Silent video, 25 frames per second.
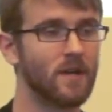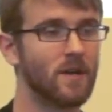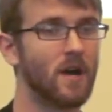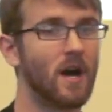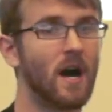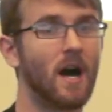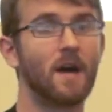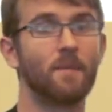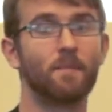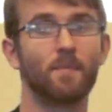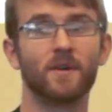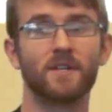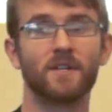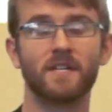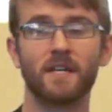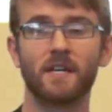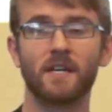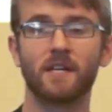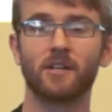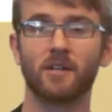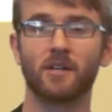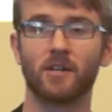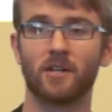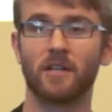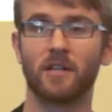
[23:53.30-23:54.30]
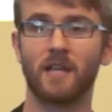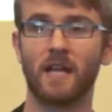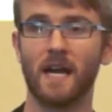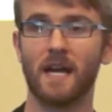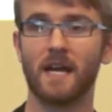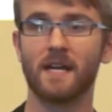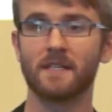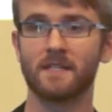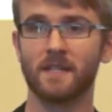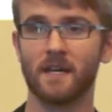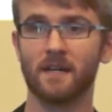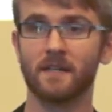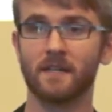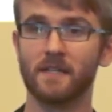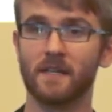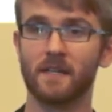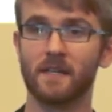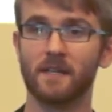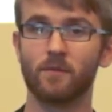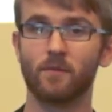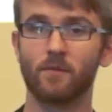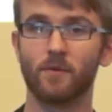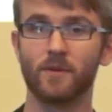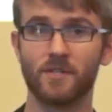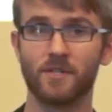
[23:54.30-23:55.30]
a particular client ID,
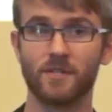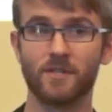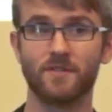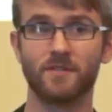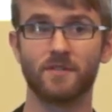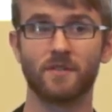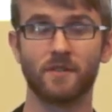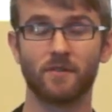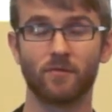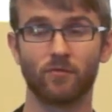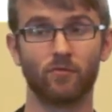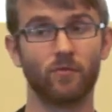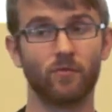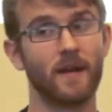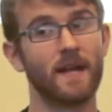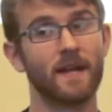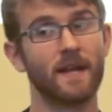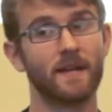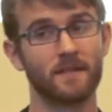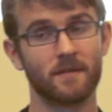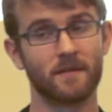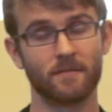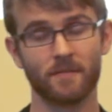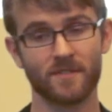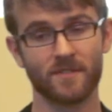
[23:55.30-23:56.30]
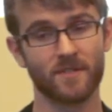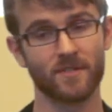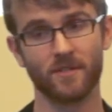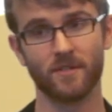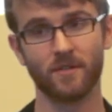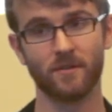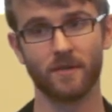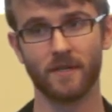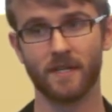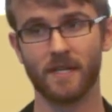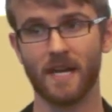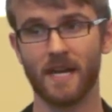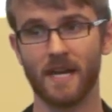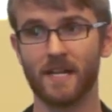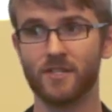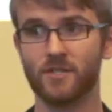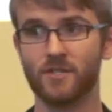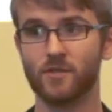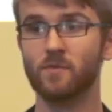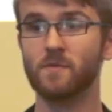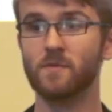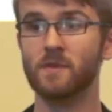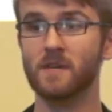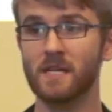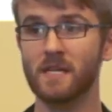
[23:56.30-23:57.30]
which is random, it's a GUID, and it's
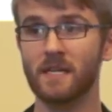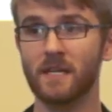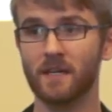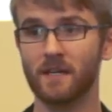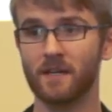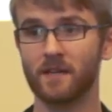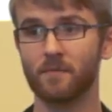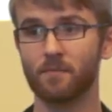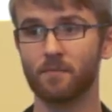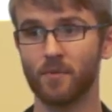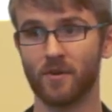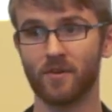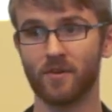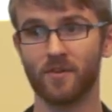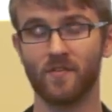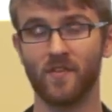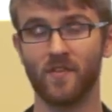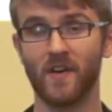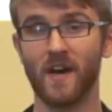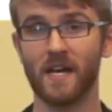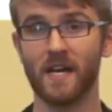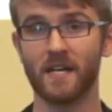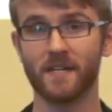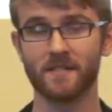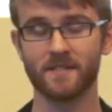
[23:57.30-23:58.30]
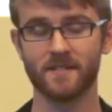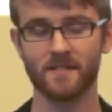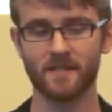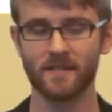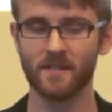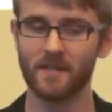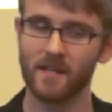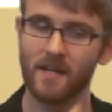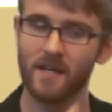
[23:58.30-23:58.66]
unique per device,